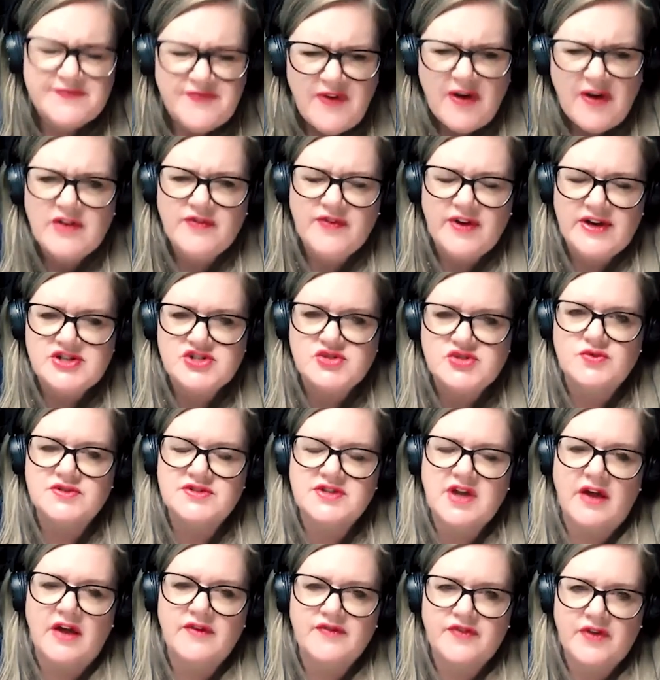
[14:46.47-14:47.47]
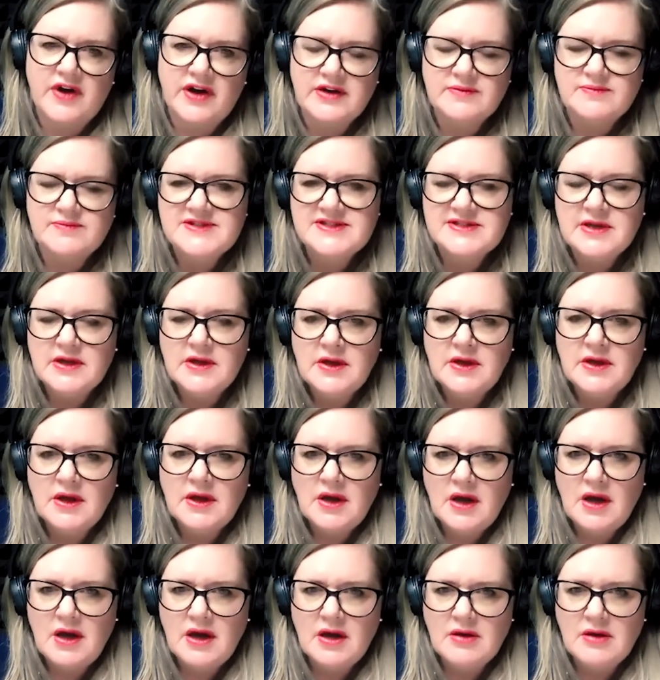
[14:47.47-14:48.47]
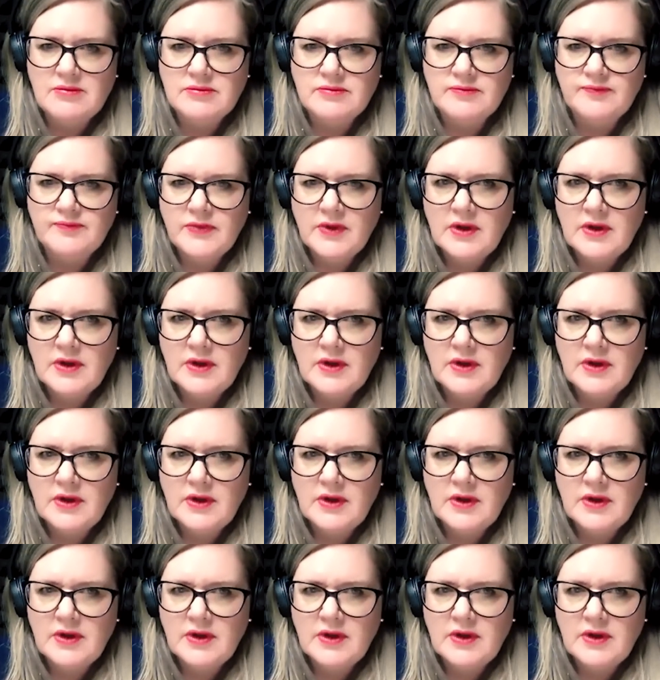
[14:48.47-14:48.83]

very very short time frames yeah um,